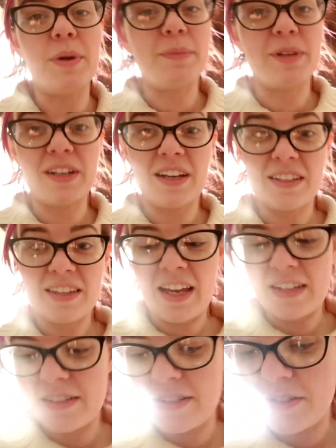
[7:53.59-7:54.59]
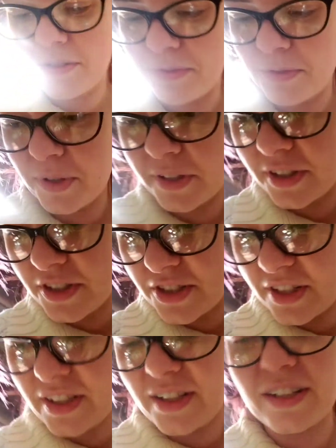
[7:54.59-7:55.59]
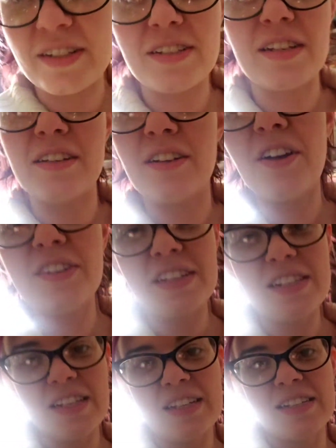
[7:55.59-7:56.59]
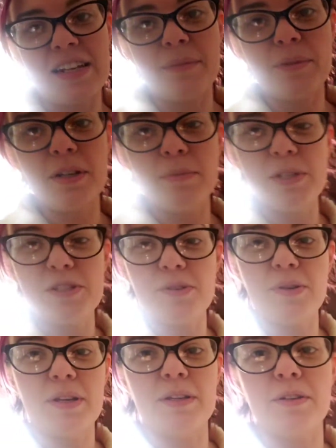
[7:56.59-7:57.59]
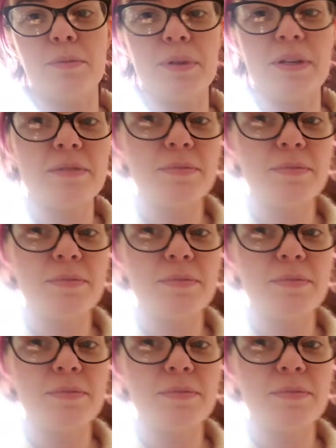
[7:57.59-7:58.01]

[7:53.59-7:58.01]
and I'm going to cut that into 2 floor cushions, and all these things that I'm going to be doing, you know,